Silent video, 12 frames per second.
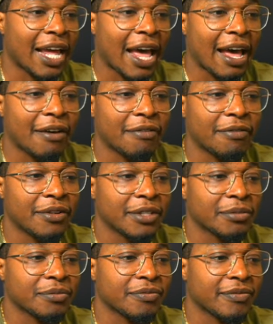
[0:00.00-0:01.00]
have,
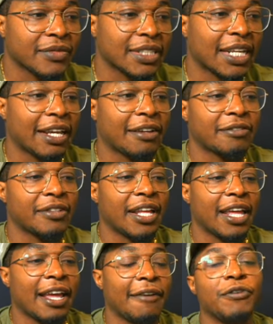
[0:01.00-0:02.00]
like
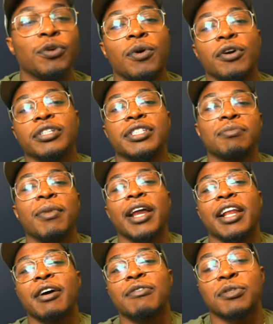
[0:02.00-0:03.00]
if you were somebody
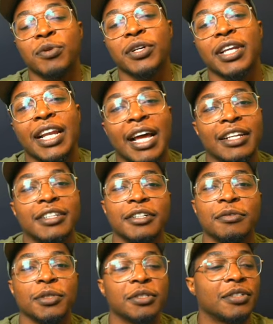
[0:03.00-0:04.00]
that was working at
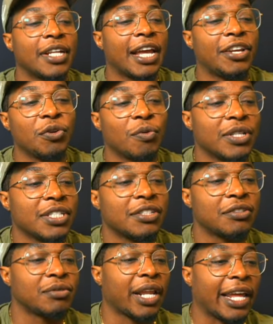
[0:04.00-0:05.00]
Goodwill and you wasn't
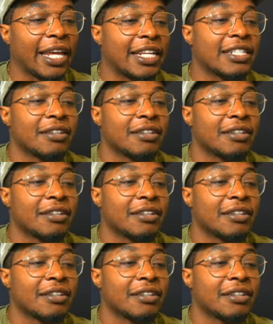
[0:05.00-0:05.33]
like into